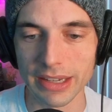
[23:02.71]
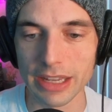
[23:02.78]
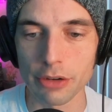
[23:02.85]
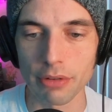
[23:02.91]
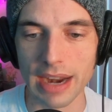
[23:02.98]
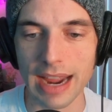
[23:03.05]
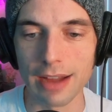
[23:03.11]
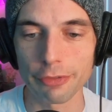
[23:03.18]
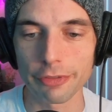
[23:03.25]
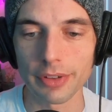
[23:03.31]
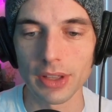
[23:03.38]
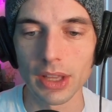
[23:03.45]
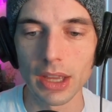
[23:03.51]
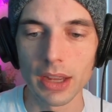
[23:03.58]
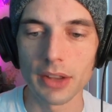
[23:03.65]
graph.
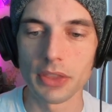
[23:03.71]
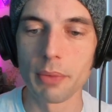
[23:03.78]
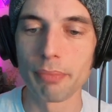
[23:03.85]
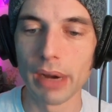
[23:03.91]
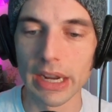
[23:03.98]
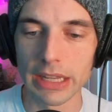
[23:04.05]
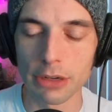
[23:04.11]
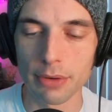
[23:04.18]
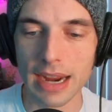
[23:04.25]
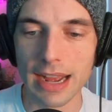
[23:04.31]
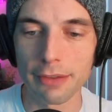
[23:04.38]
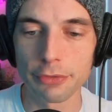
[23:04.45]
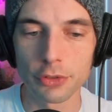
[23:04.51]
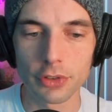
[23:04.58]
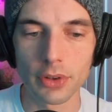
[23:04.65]
The body
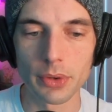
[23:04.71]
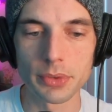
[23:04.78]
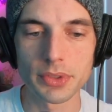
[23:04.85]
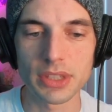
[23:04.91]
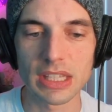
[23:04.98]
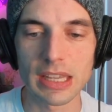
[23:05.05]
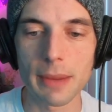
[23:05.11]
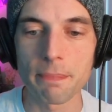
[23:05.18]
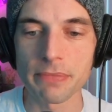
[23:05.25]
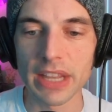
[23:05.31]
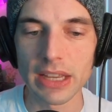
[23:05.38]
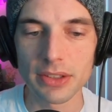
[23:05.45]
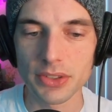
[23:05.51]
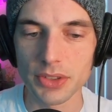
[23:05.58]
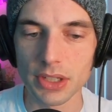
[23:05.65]
graph shows the
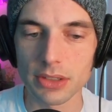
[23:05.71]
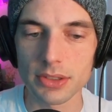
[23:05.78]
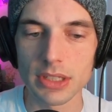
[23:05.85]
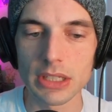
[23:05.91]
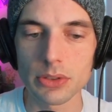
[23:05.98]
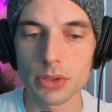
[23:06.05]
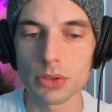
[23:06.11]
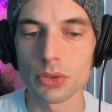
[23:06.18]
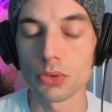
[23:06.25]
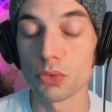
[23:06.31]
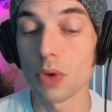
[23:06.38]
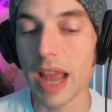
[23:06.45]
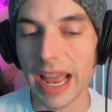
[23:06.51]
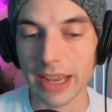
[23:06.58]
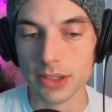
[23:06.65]

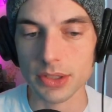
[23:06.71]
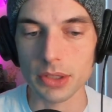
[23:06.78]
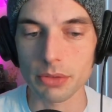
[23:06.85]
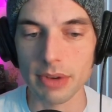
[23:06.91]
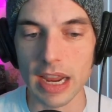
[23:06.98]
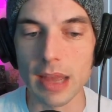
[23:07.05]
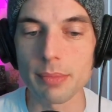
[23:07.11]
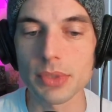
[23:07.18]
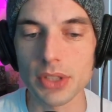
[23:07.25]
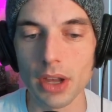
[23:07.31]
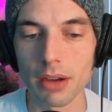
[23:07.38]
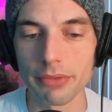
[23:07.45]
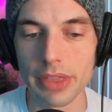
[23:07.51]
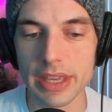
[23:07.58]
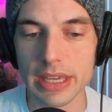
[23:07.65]
62 hexagrams
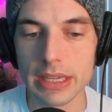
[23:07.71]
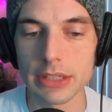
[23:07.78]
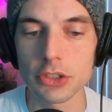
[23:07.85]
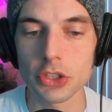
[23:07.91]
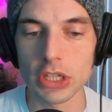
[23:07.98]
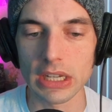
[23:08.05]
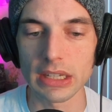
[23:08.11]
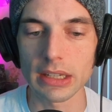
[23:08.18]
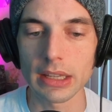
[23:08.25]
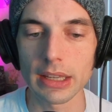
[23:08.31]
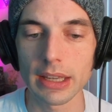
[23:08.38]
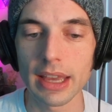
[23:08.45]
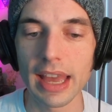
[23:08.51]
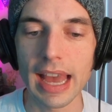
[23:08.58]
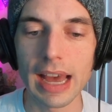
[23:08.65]
of the I Ching
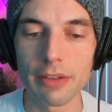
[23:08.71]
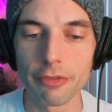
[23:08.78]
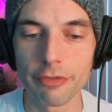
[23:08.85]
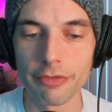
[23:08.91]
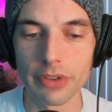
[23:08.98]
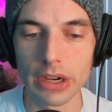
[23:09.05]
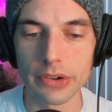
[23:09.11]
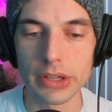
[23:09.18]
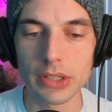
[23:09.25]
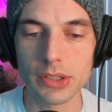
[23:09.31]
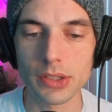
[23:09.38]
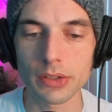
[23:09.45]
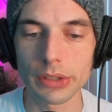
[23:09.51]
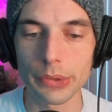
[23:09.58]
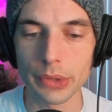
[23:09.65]
at
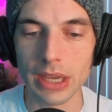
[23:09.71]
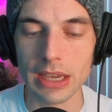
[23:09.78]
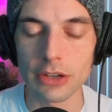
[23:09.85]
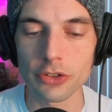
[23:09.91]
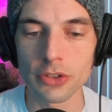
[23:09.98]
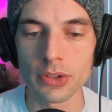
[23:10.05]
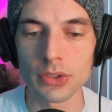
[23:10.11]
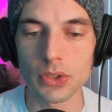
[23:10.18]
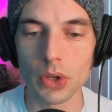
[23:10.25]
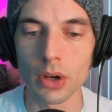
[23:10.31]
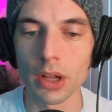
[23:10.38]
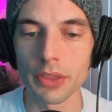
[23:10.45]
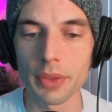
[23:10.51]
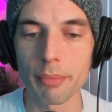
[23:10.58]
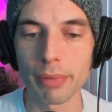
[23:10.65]
various locations
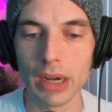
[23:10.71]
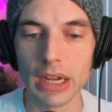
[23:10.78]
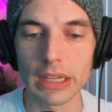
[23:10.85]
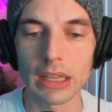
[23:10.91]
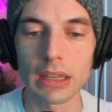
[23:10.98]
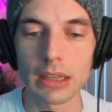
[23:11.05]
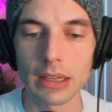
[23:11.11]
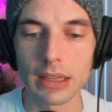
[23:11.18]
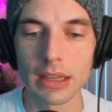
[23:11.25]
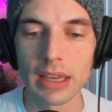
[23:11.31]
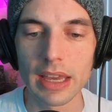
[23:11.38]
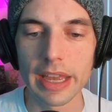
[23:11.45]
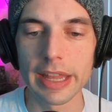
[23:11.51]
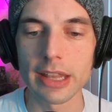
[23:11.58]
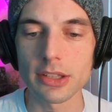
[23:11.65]
on the body.
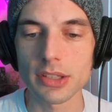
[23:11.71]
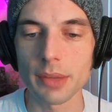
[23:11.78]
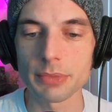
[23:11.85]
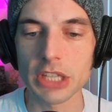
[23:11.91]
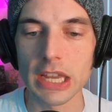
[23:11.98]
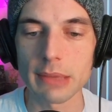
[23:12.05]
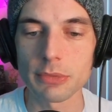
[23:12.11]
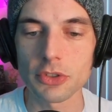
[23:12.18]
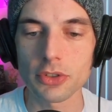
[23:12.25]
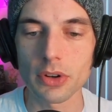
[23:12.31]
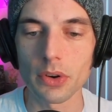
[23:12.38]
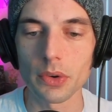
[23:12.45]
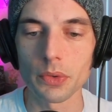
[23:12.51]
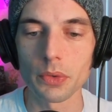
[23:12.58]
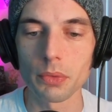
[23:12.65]
It is sometimes
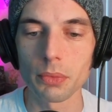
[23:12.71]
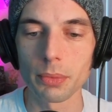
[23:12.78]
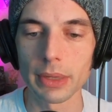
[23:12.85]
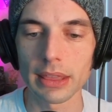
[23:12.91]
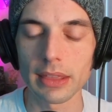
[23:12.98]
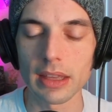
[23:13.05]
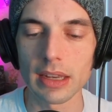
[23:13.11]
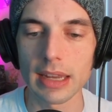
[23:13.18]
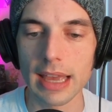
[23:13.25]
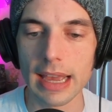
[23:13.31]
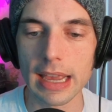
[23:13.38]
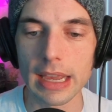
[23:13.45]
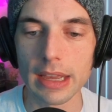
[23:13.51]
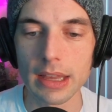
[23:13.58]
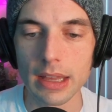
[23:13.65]
shown within
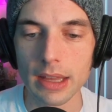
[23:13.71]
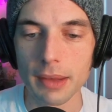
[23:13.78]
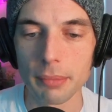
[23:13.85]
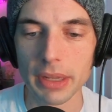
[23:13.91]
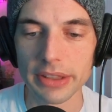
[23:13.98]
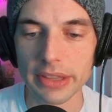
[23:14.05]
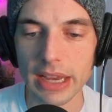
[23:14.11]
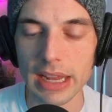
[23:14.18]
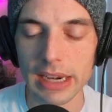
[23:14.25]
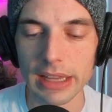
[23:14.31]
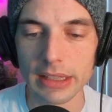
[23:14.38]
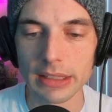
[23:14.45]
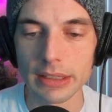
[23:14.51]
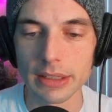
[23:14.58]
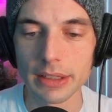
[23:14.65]
a
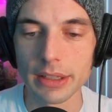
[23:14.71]
mandala